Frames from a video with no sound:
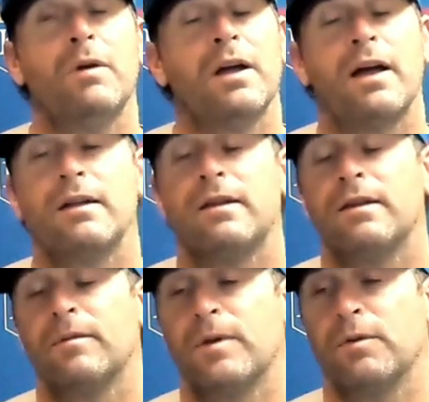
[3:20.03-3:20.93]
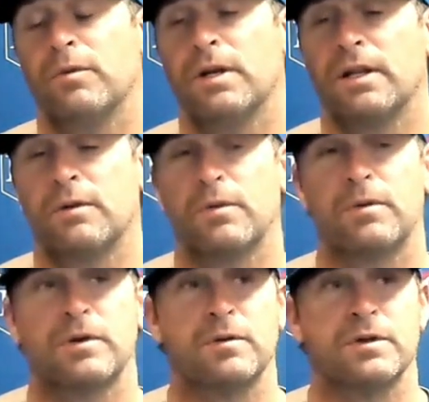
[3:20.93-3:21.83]
Well, I mean, really,
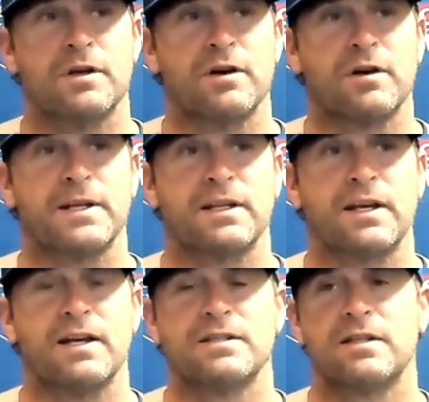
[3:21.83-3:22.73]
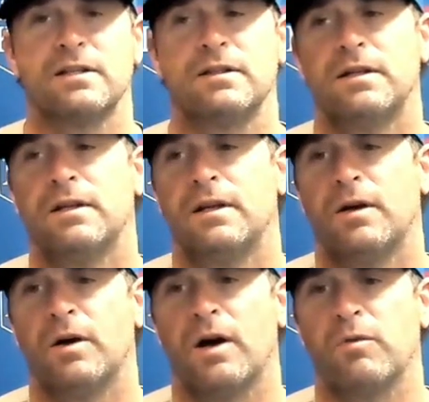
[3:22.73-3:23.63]
we're talking about the guys that
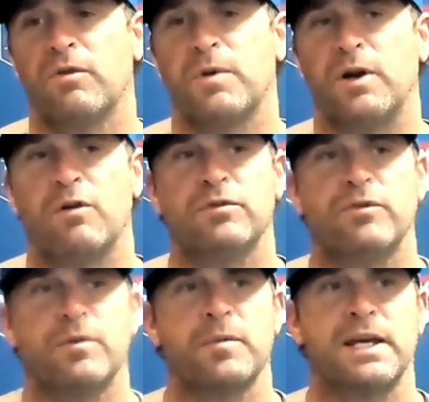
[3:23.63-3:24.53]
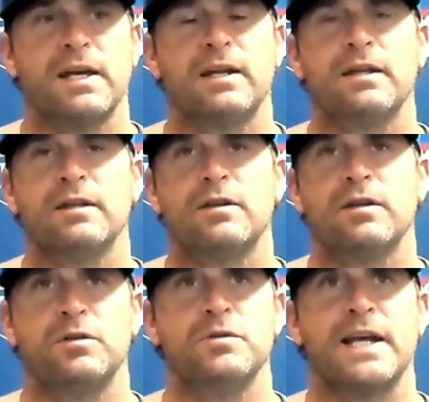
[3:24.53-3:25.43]
we've been hopeful from the beginning to
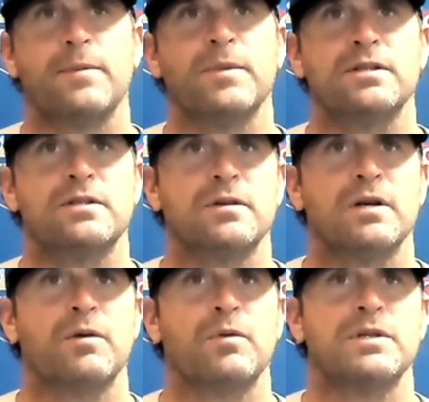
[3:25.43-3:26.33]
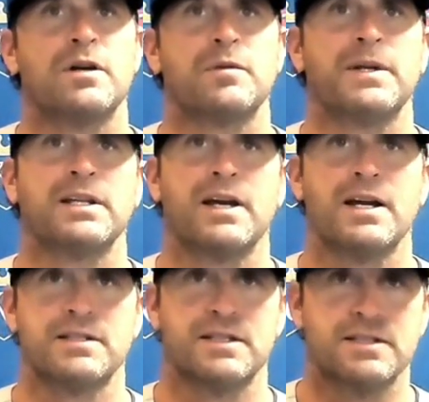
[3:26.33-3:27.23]
do damage. We talked about the
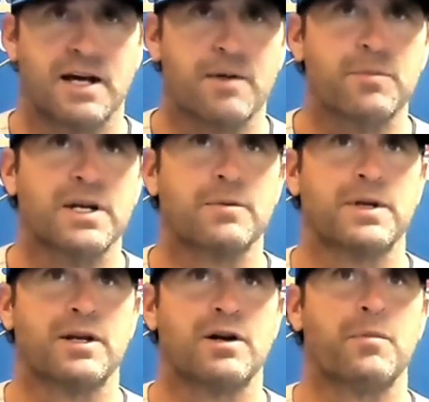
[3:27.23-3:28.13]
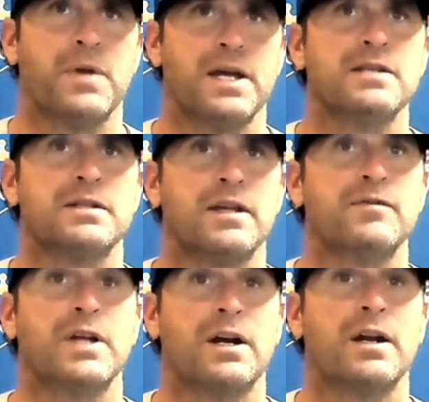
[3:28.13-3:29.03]
guys at the top being able to get on base, and
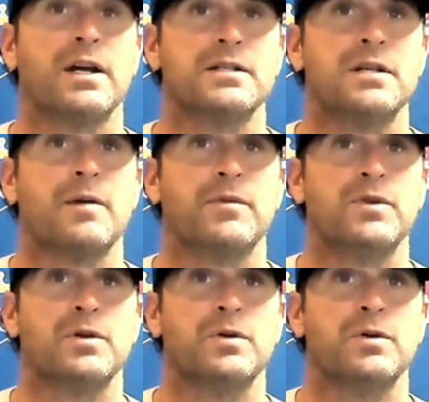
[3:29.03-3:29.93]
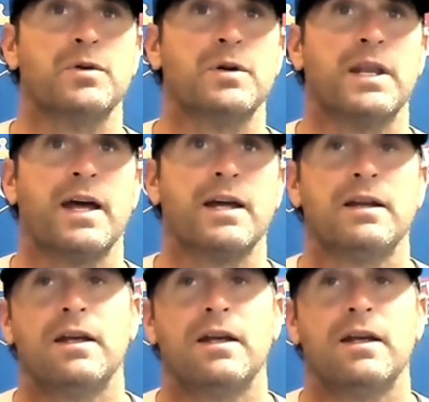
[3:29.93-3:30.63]
they've done a nice job of doing that.